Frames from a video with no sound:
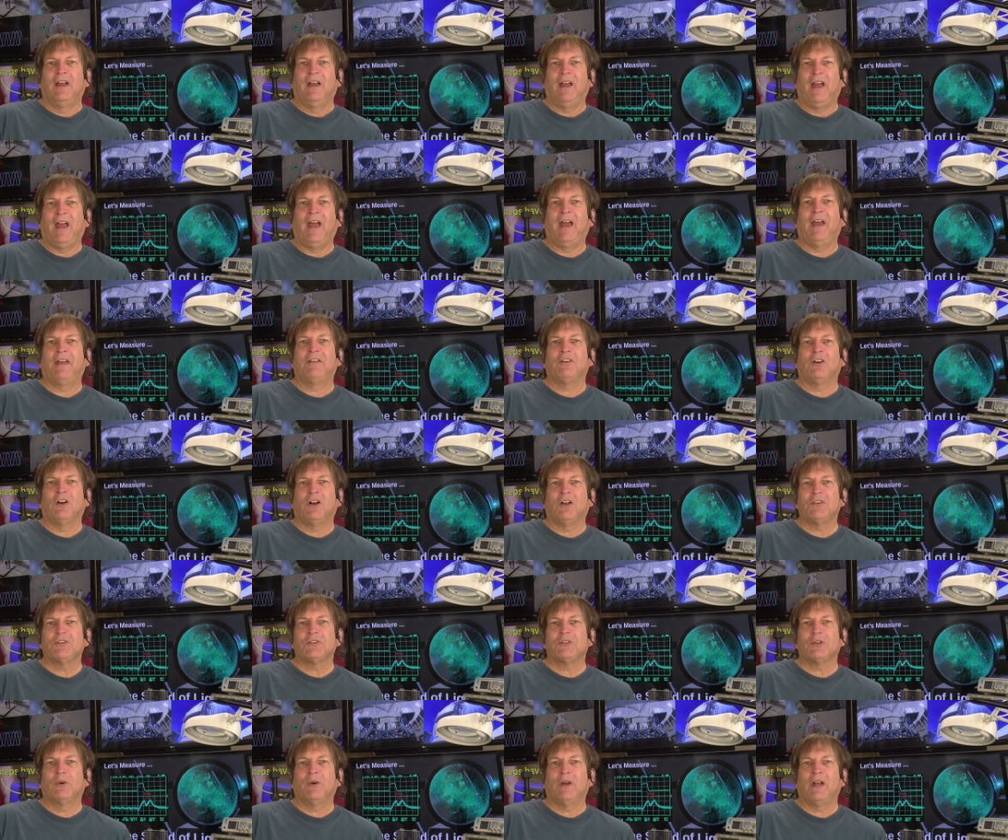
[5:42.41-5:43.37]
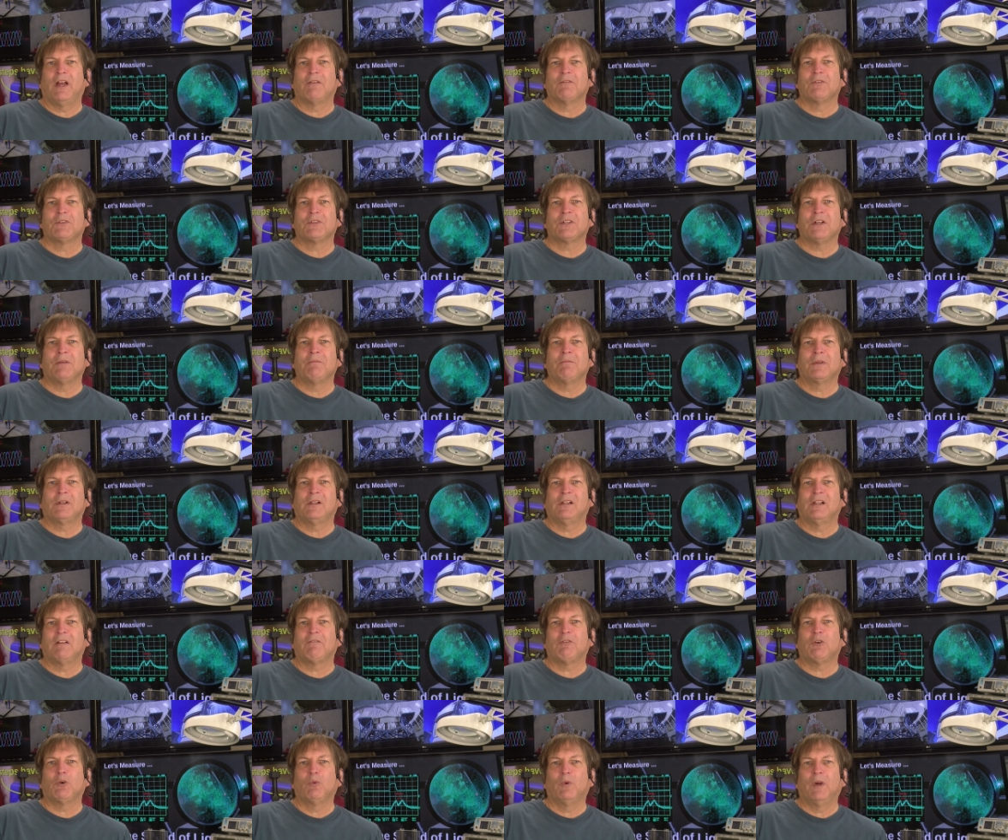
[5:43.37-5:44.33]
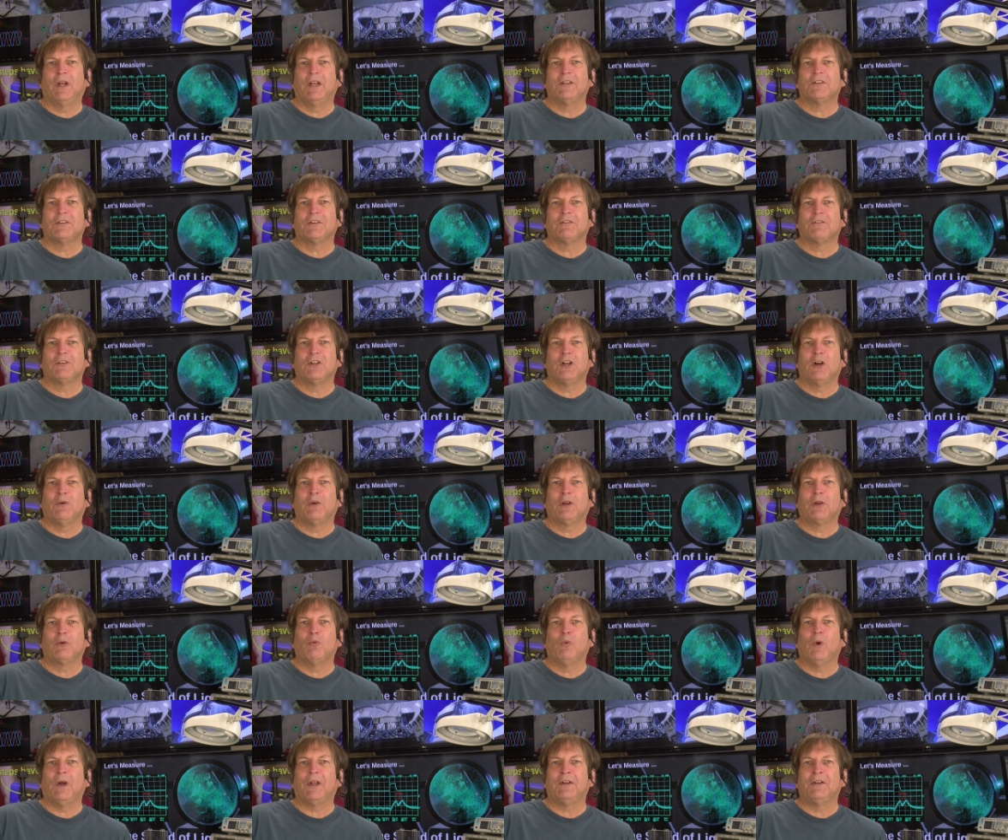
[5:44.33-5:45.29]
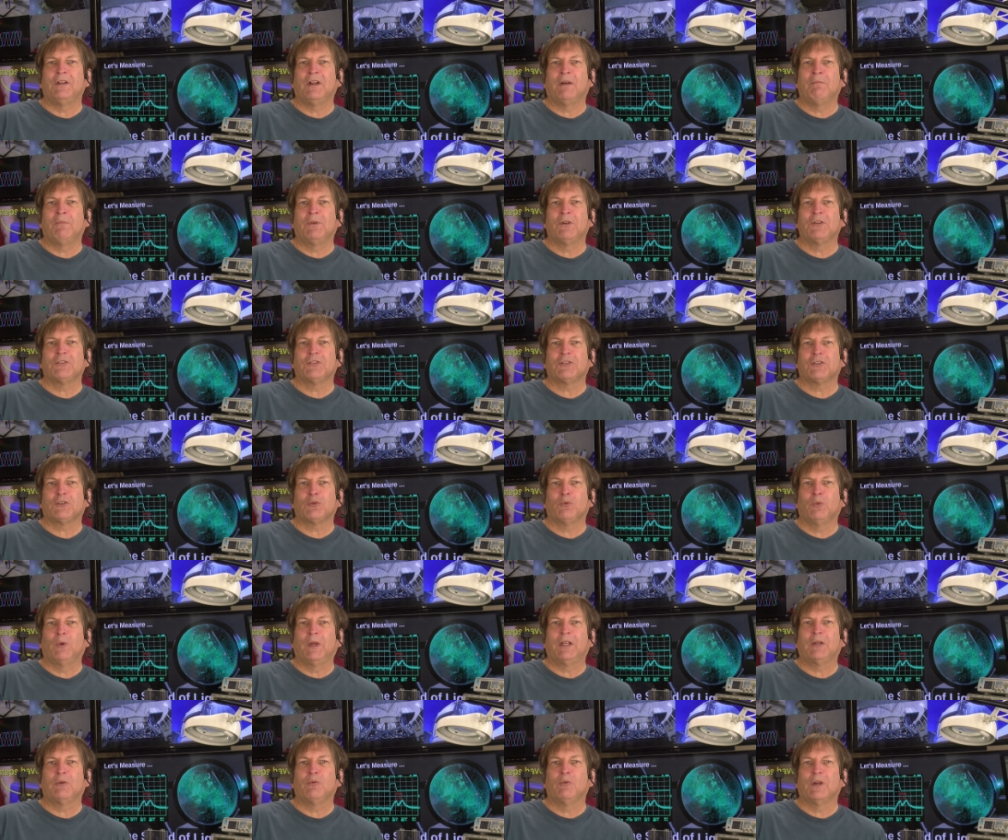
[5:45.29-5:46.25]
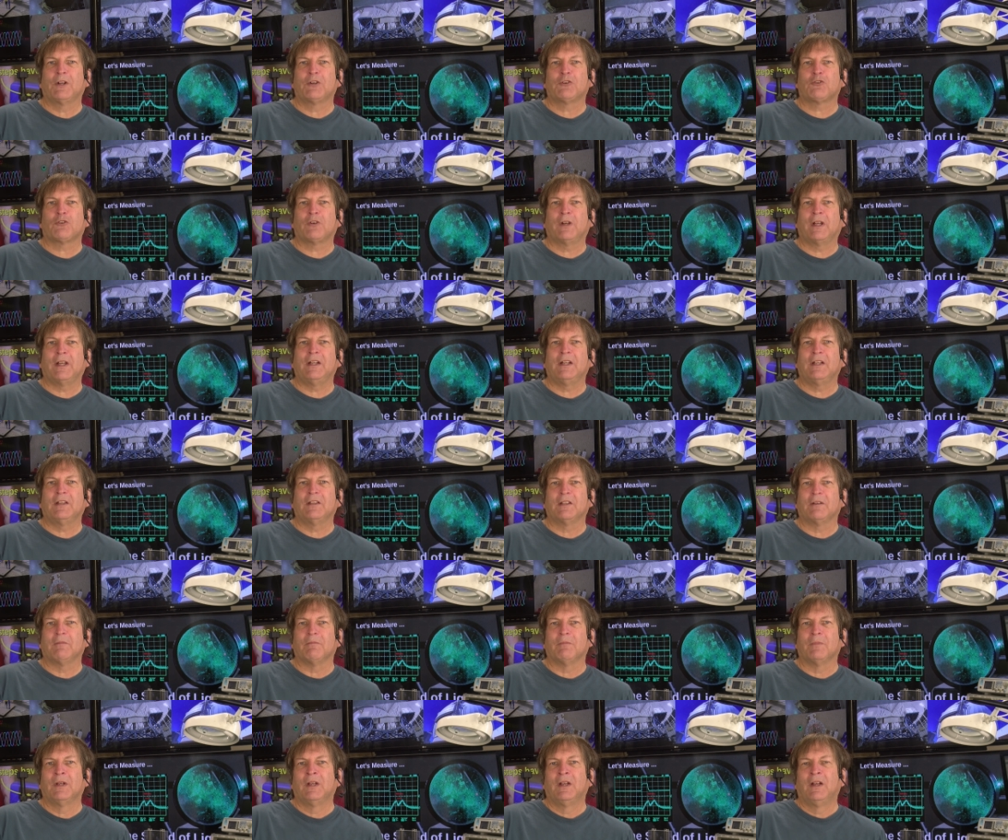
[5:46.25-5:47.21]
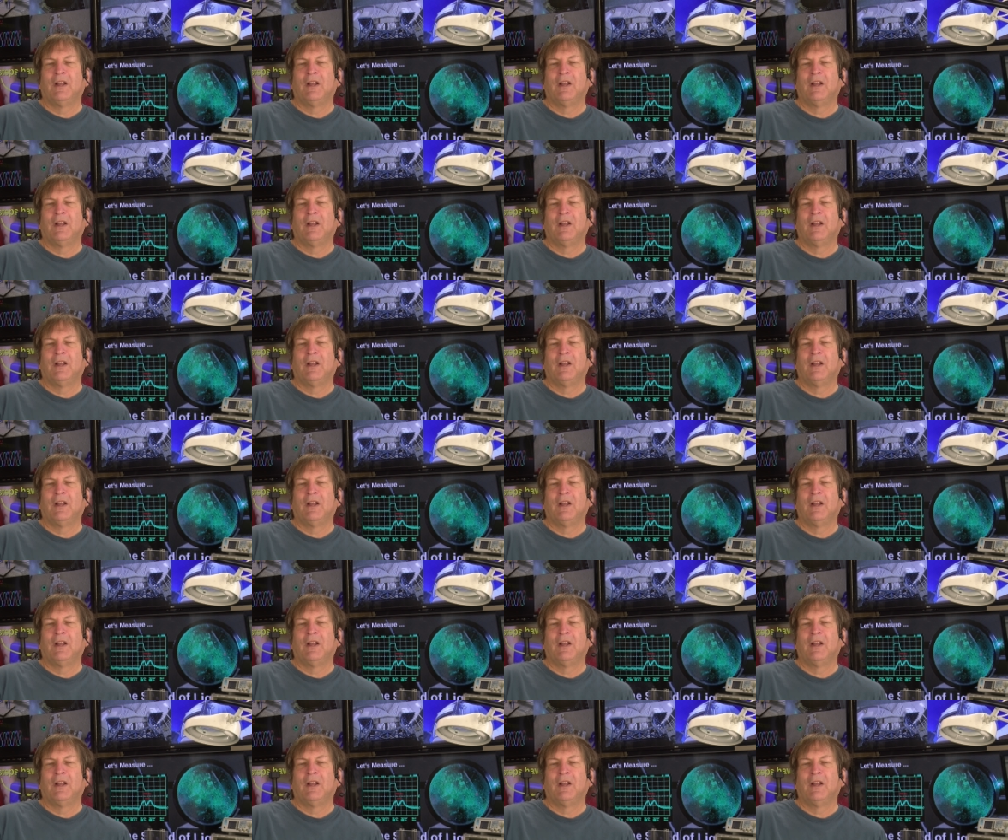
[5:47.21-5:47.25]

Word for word: and also have some clever ways of knowing what numbers to tweak when training them.